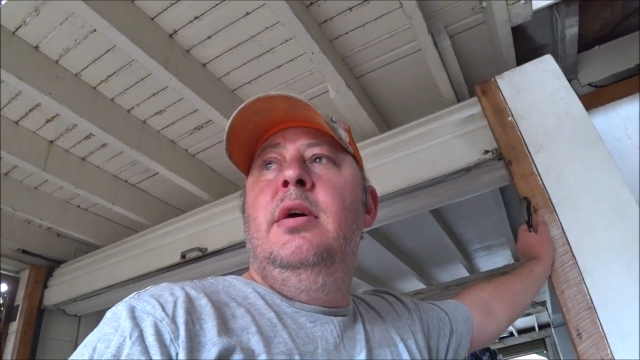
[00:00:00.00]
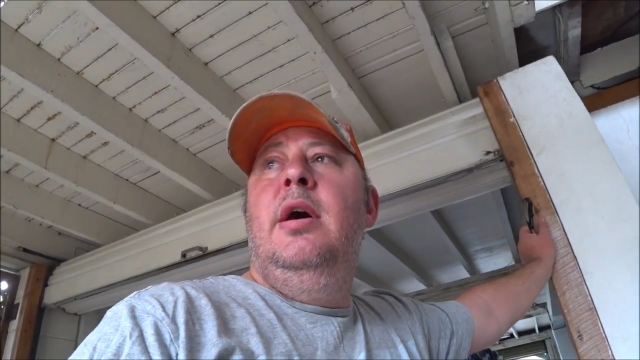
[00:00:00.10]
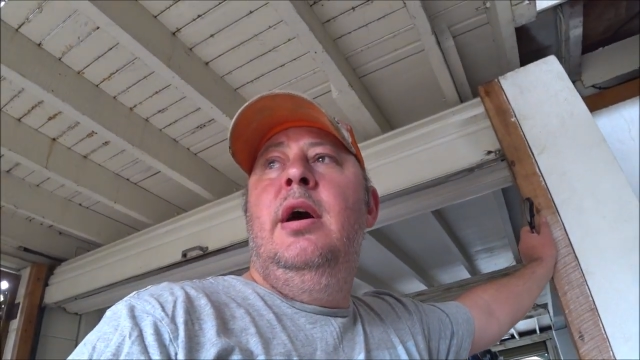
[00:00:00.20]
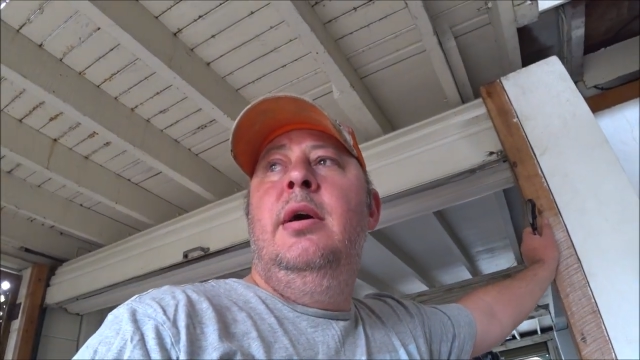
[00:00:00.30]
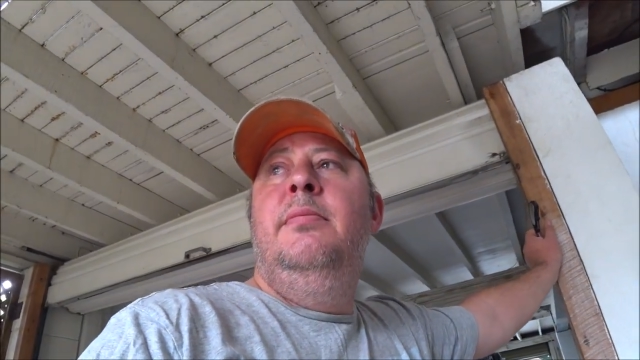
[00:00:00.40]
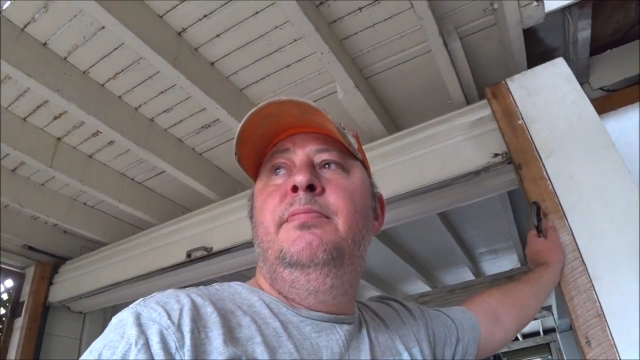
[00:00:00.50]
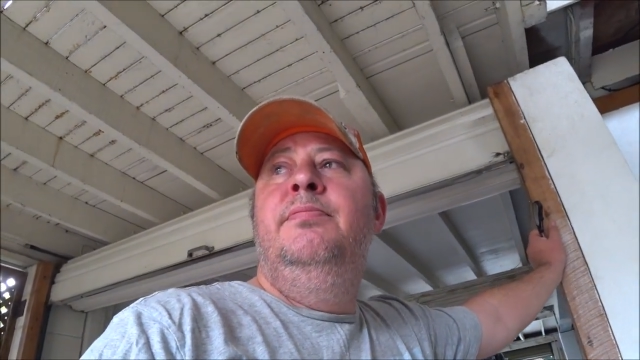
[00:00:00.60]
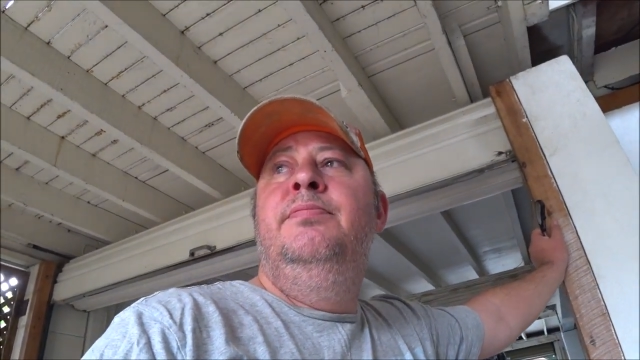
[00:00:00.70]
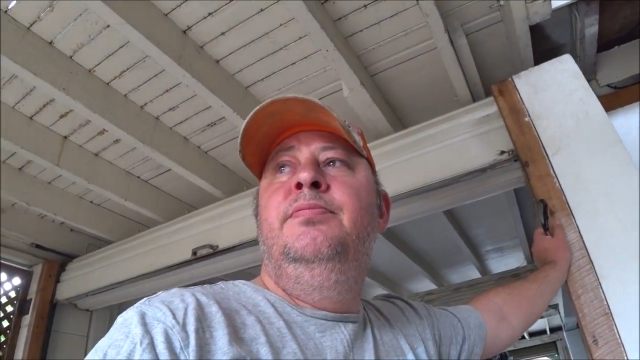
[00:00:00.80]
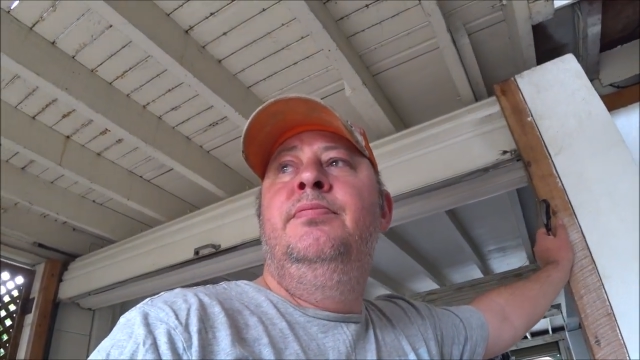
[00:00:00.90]

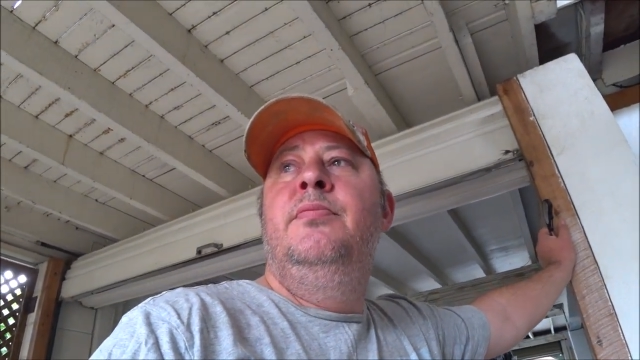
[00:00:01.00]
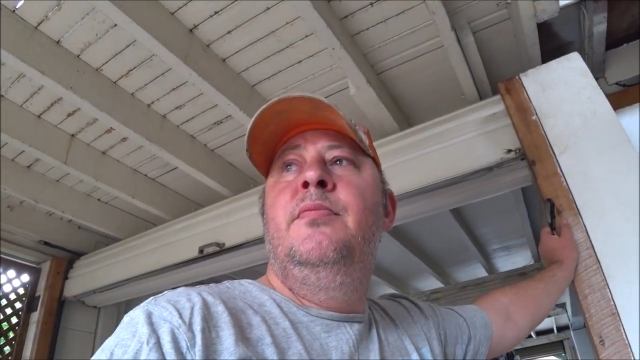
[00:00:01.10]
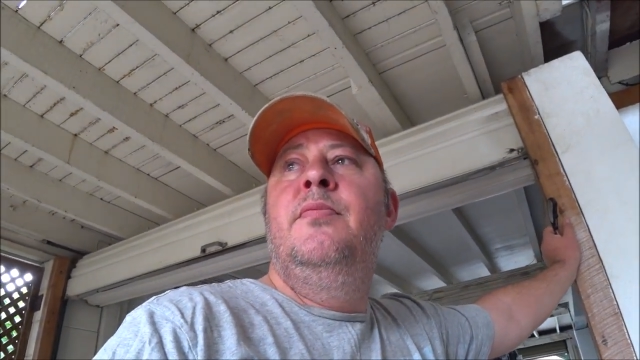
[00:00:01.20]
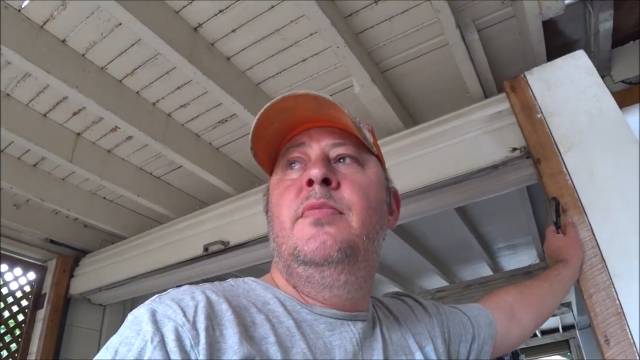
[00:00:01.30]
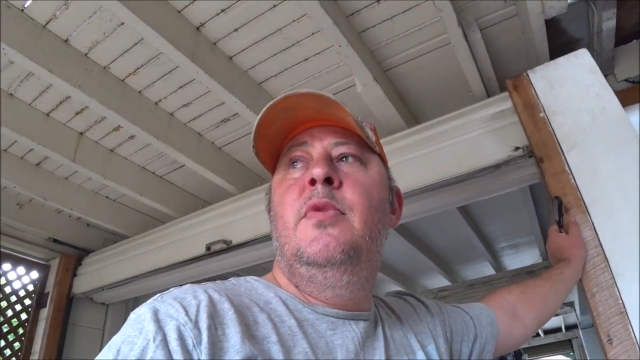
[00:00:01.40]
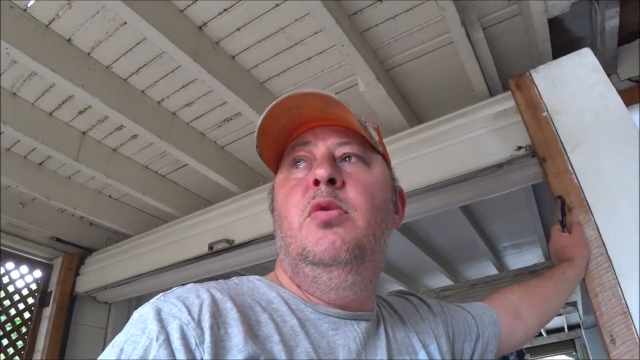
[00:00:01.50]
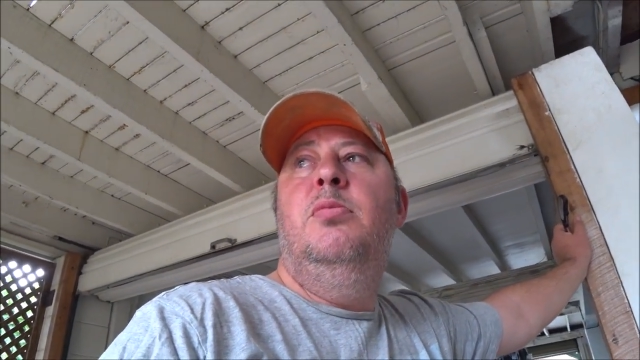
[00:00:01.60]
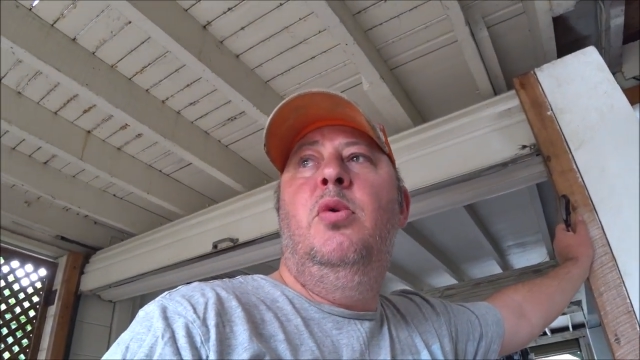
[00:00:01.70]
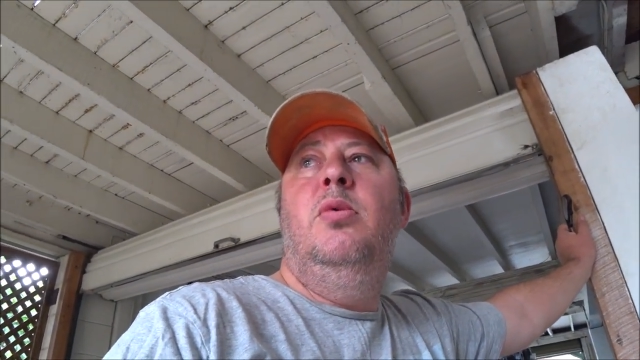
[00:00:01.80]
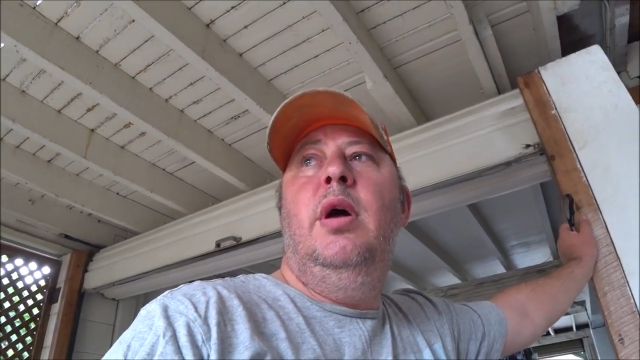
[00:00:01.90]
or
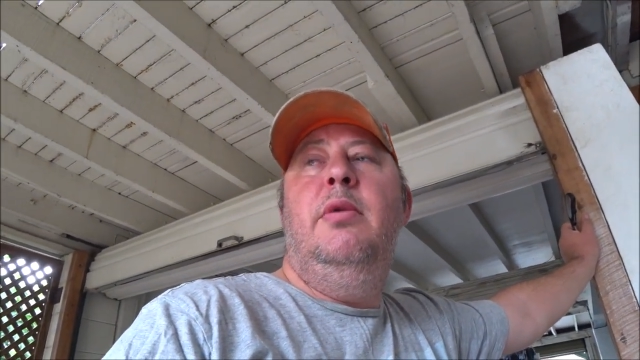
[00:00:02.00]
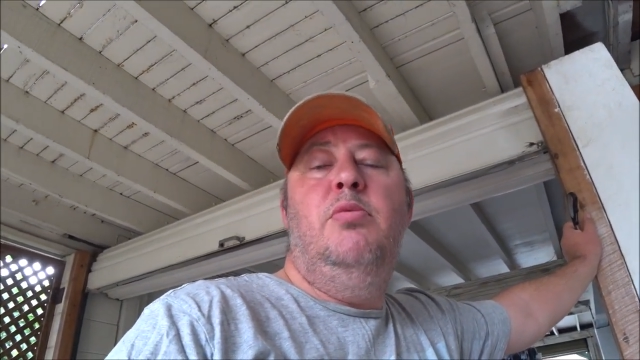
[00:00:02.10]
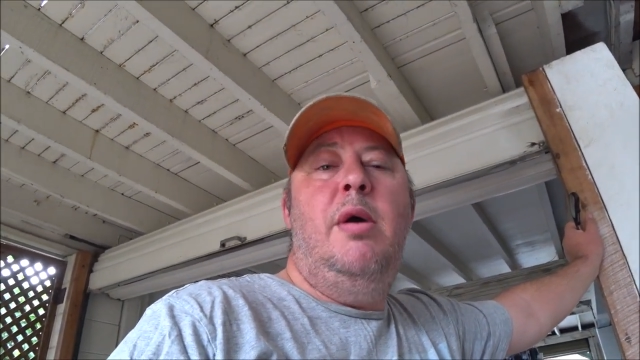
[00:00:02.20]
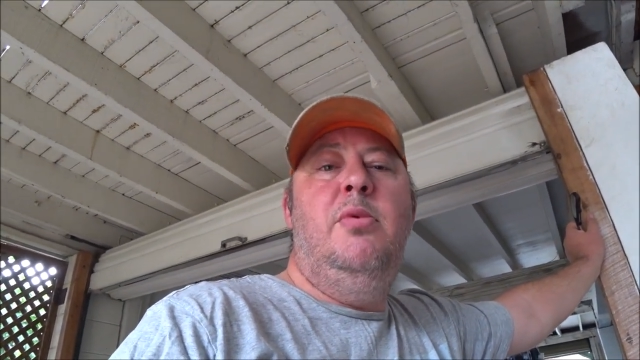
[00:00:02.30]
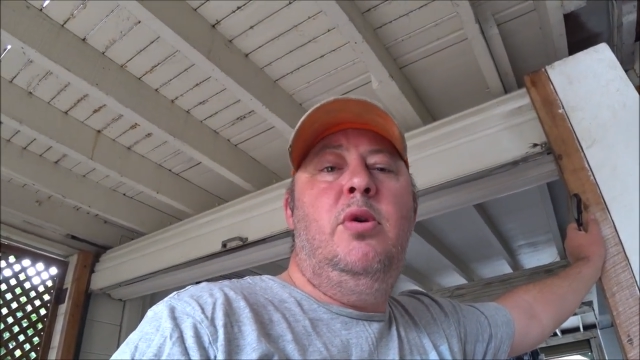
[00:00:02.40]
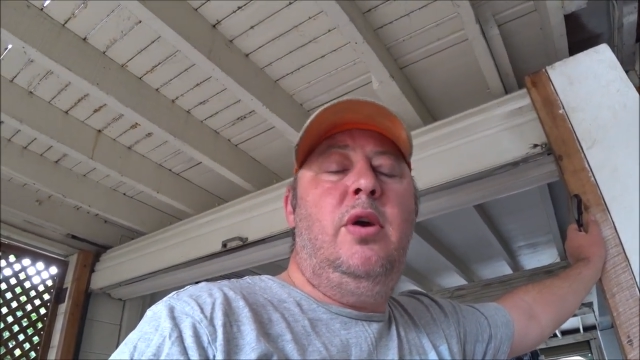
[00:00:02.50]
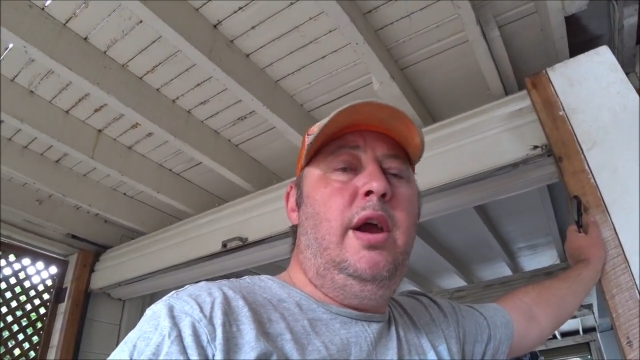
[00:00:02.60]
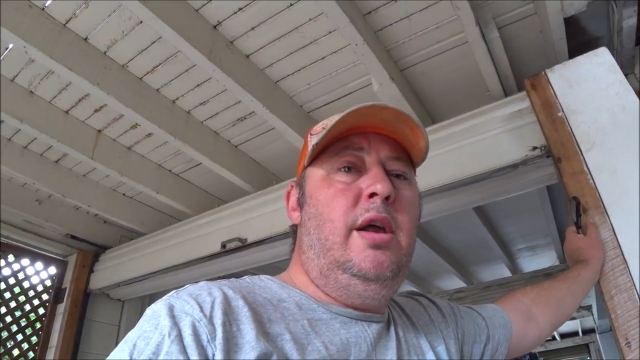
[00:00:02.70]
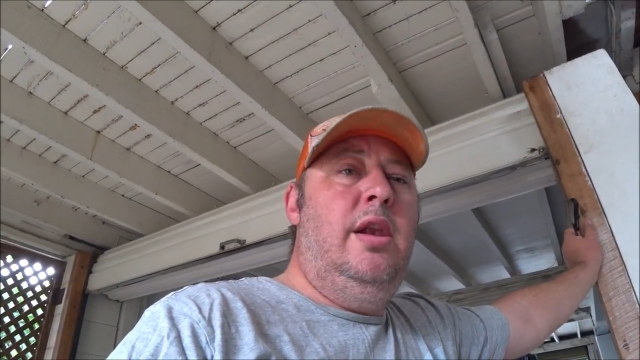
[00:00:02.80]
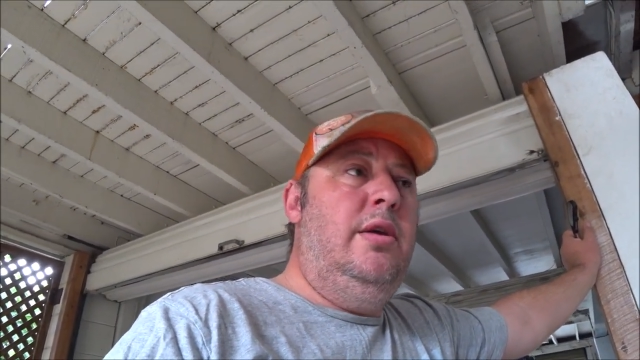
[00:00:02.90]
more, and way more
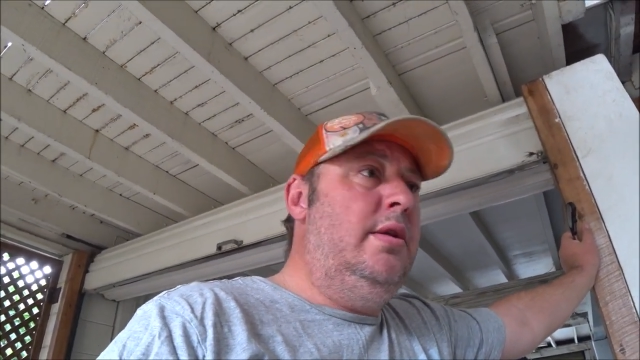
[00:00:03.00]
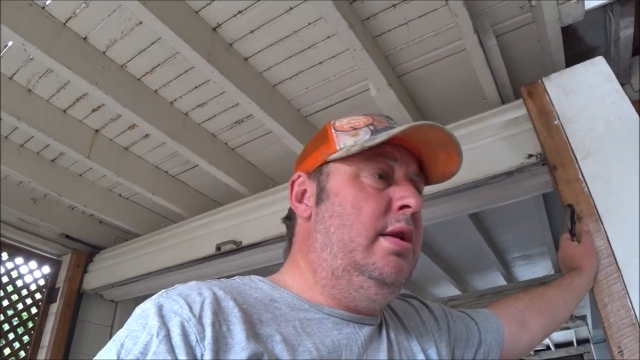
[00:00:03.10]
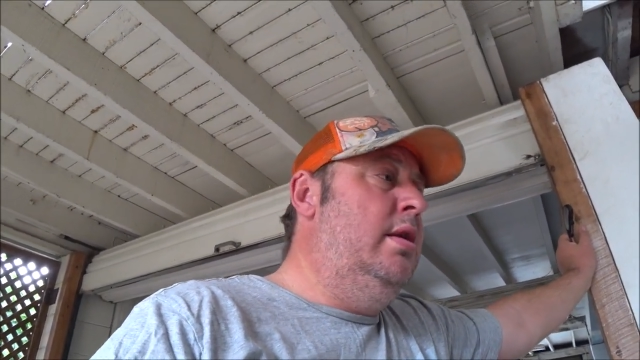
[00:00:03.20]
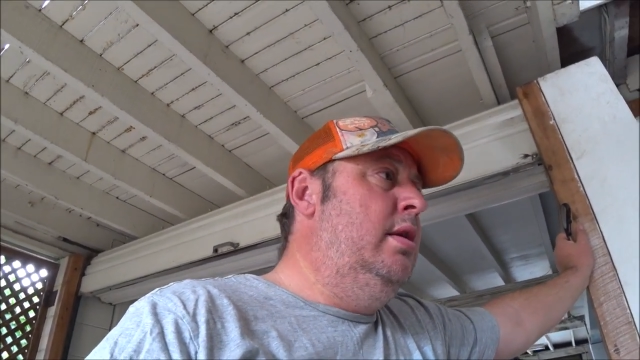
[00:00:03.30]
ground clearance.